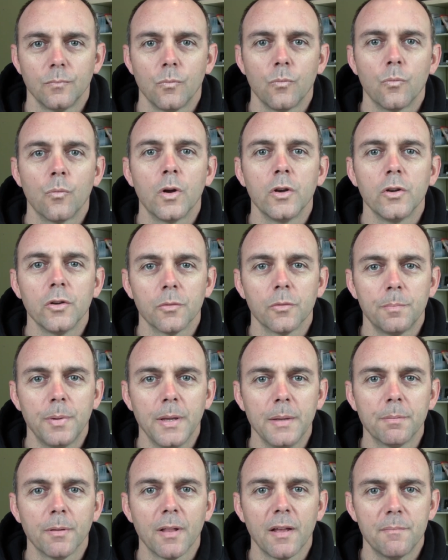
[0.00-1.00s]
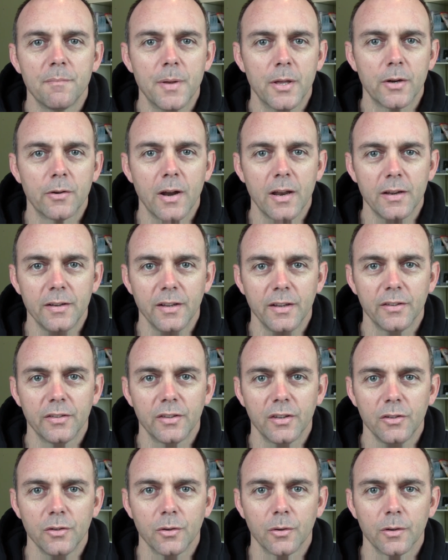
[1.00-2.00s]
When your people have better ideas
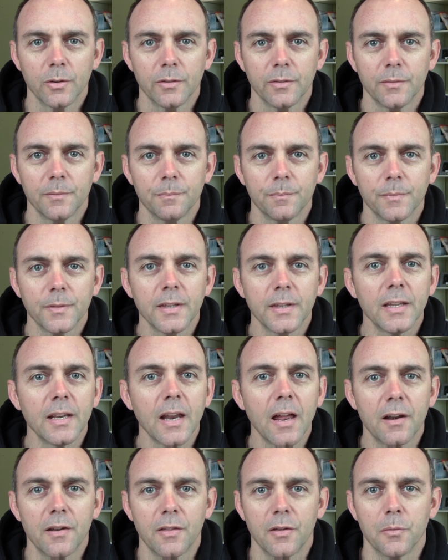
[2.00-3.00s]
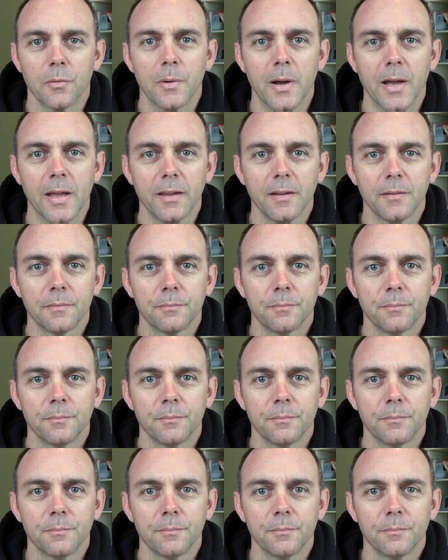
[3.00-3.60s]
than yours, get out of their way